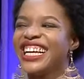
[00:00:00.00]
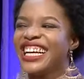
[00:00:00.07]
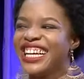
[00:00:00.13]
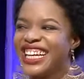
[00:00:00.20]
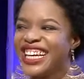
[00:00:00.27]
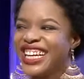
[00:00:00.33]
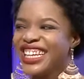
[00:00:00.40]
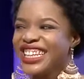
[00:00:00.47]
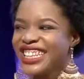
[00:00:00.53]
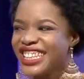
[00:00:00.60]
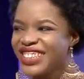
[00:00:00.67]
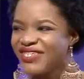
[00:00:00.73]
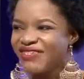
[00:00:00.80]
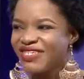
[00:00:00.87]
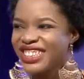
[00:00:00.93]
you are talking
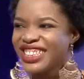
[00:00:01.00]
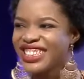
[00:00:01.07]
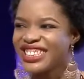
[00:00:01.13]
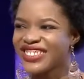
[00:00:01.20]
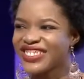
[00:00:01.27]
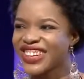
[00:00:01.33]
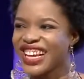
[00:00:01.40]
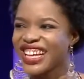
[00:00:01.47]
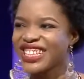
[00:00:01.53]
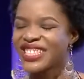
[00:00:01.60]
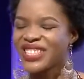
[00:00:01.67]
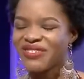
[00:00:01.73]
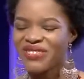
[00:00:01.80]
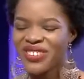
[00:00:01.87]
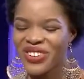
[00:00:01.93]
about what has changed. Don't
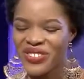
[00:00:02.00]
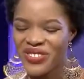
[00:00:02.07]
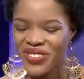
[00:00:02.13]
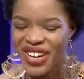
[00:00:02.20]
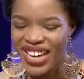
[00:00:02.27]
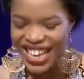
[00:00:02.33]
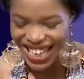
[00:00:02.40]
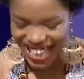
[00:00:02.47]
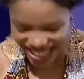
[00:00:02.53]
mind just ignore